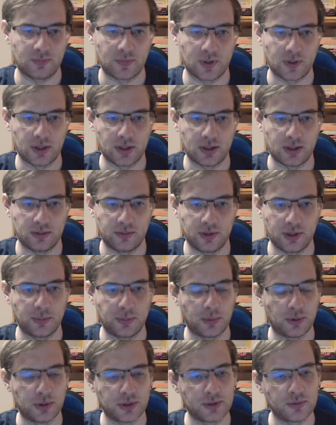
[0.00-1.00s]
and weak
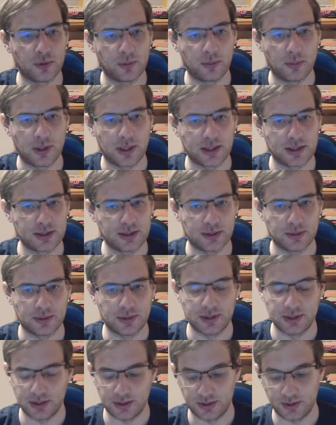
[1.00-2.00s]
pawns for black. So
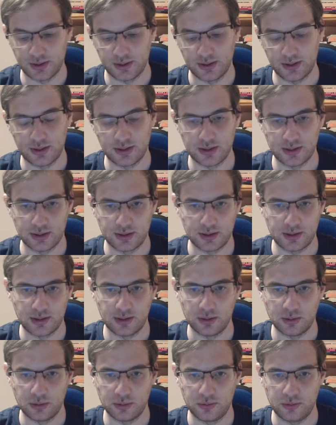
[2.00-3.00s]
this is just really
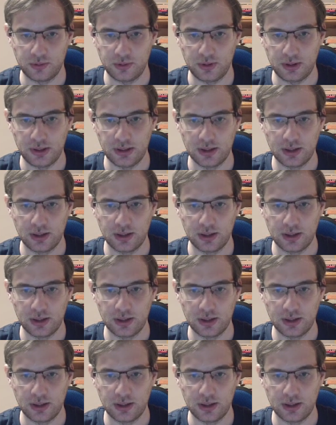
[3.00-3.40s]
awful.